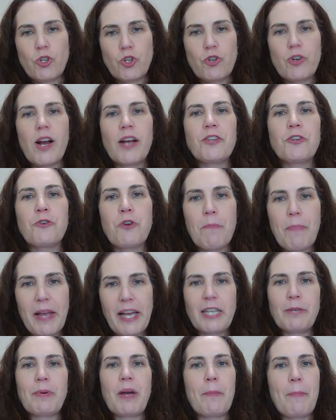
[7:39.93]
trying to do it
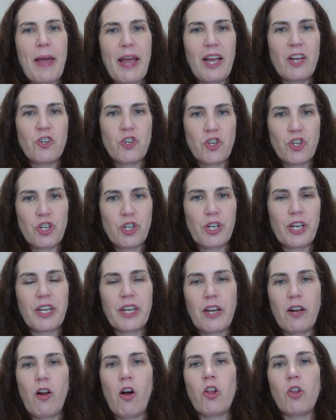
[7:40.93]
page by page until I
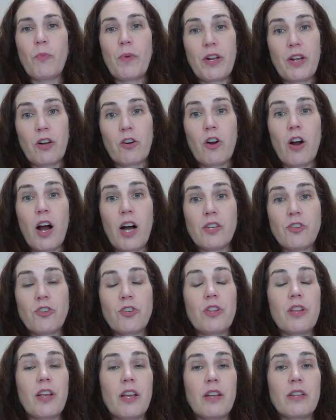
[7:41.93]
get all the way across
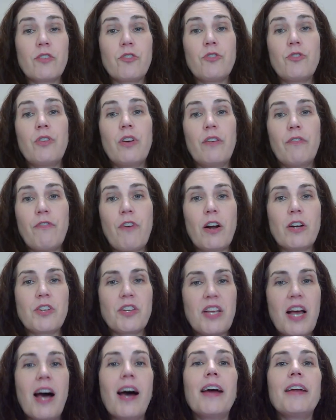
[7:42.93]
to the far
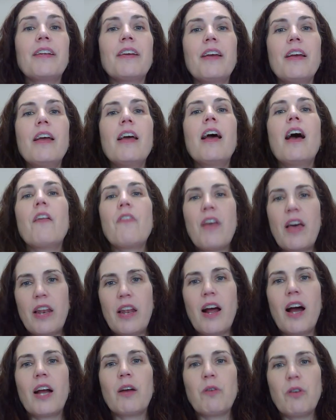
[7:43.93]
side. And
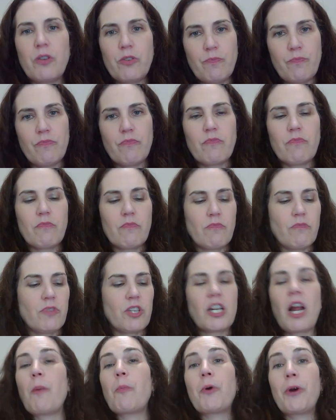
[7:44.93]
then I will
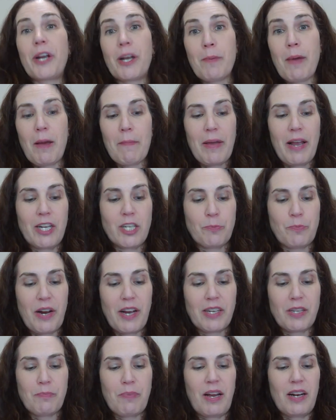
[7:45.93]
stop worrying about page
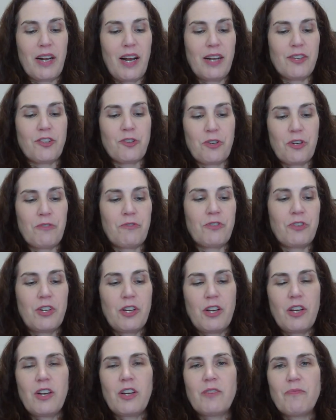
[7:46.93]
breaks, but I sort of
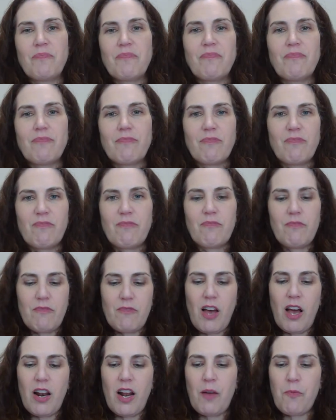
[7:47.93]

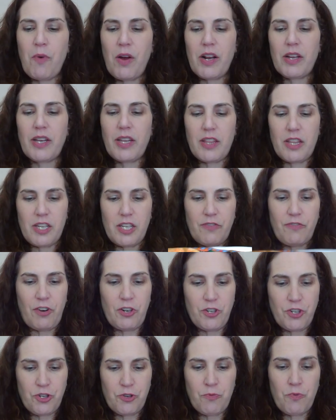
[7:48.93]
thought I want to get this
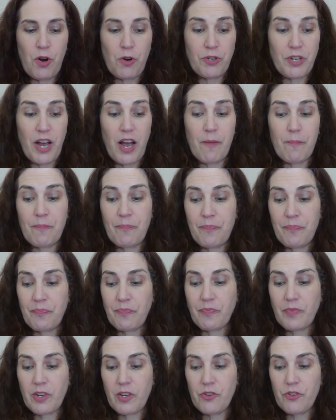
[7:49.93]
first row done.
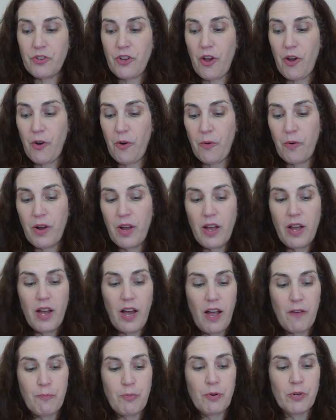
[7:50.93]
So
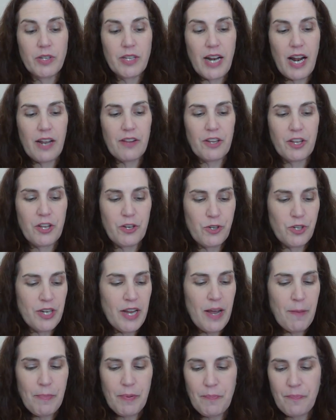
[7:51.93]
I pulled it out of the key
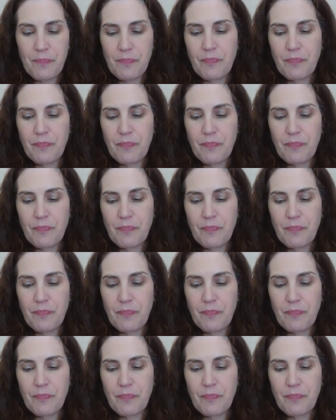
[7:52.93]
snap.